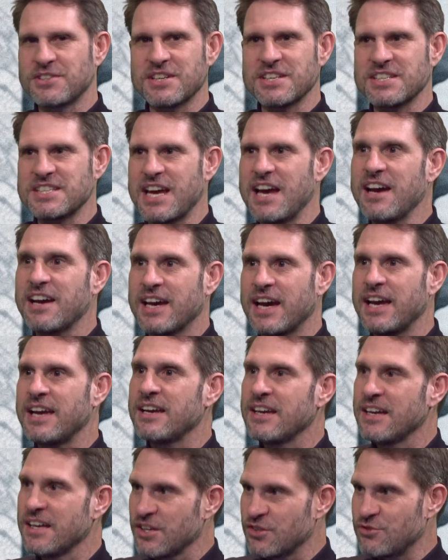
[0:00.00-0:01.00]
You can say, okay,
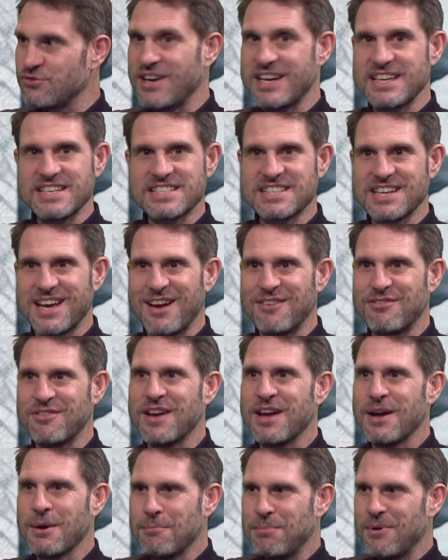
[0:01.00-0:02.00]
great stuff,
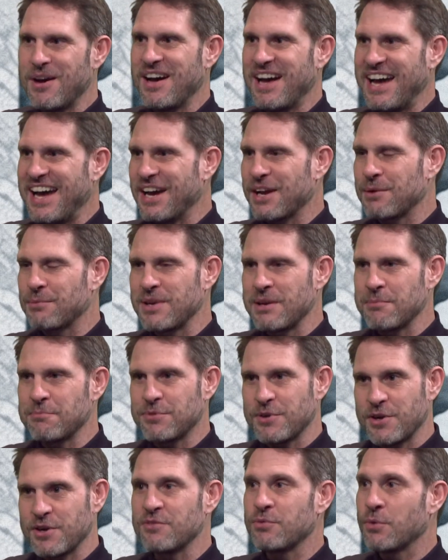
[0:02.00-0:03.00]
but how can we
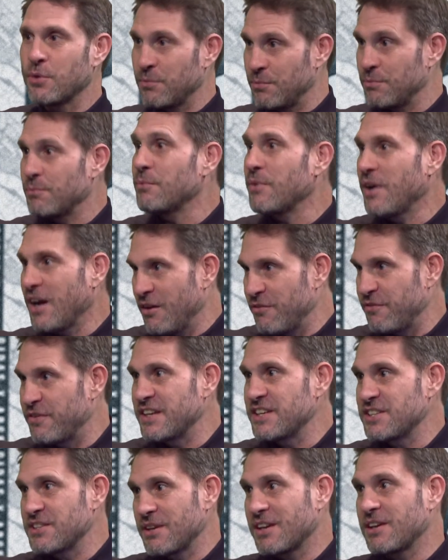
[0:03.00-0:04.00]
improve? Well, our
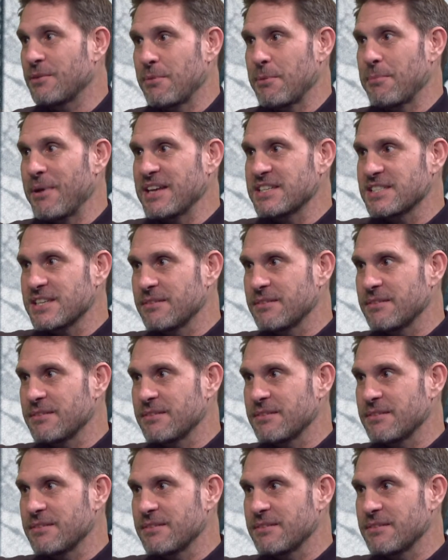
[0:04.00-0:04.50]
finishing can be better.